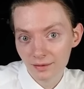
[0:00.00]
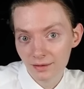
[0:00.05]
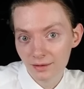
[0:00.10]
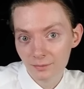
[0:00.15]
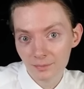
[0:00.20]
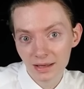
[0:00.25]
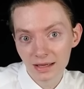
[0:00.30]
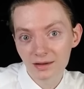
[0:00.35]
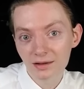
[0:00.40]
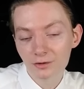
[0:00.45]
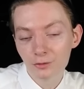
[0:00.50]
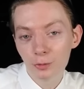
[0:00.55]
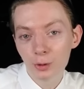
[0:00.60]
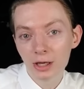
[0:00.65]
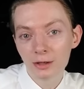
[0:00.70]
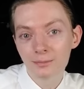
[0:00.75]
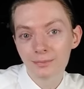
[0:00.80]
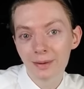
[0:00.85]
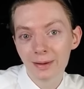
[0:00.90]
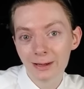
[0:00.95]
make it
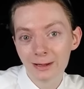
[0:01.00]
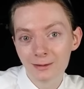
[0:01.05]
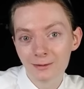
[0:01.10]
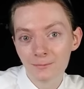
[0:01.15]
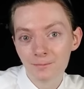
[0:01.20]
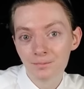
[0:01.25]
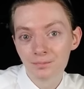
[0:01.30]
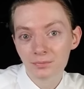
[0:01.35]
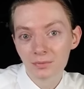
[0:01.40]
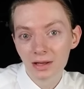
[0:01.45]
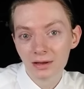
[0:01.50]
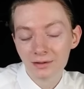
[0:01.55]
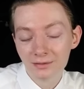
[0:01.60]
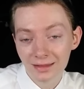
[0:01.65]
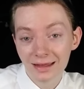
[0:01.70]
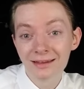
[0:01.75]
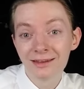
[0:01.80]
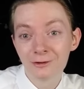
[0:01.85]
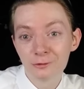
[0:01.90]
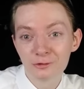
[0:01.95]
quite bad.
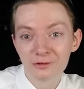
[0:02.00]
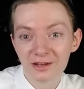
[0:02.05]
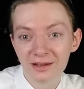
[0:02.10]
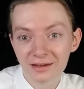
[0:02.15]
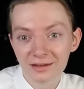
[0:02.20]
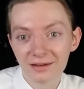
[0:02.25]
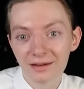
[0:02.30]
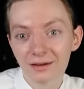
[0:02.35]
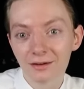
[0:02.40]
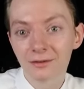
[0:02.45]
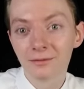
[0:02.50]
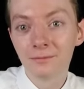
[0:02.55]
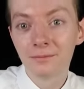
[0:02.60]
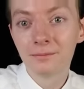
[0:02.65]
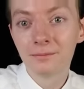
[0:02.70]
Thank you, and take care.